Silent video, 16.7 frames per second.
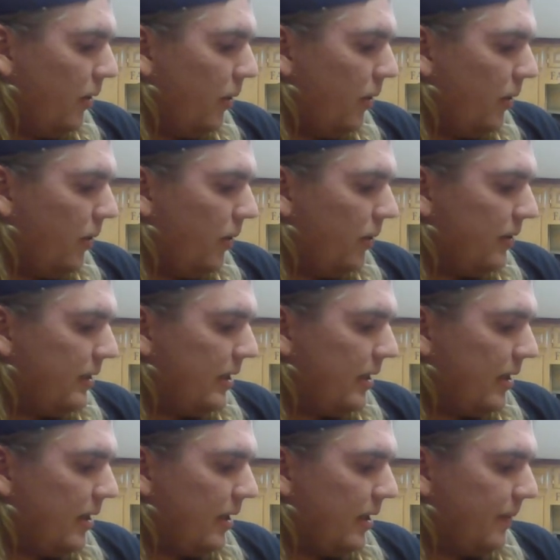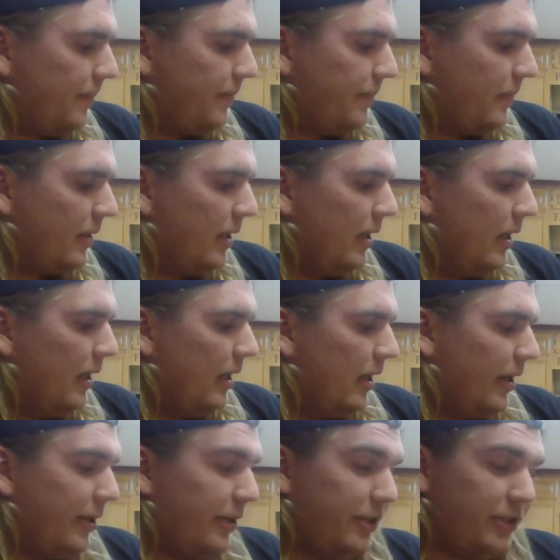whole time.
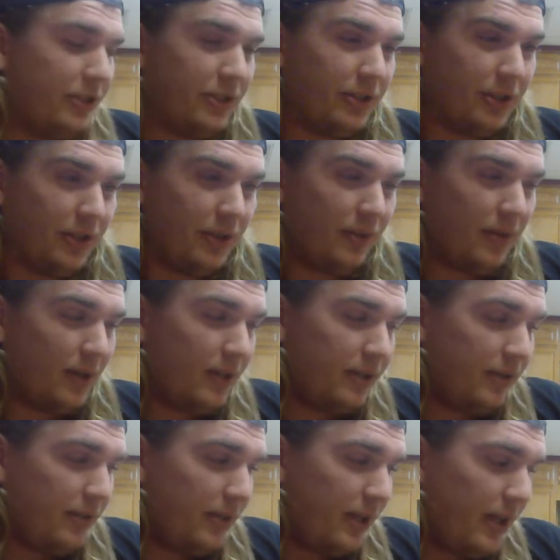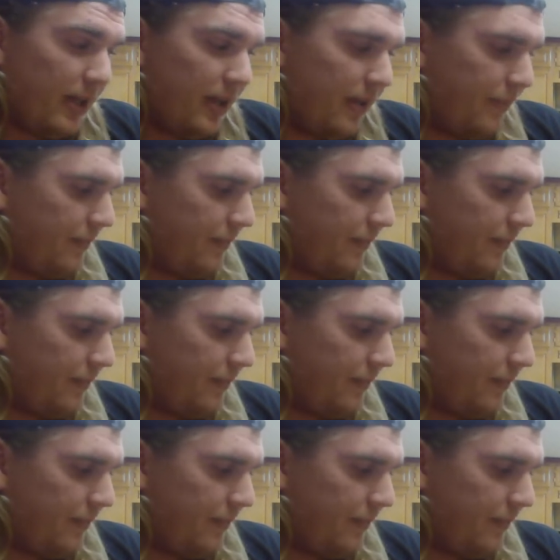Are you sure you want to do that?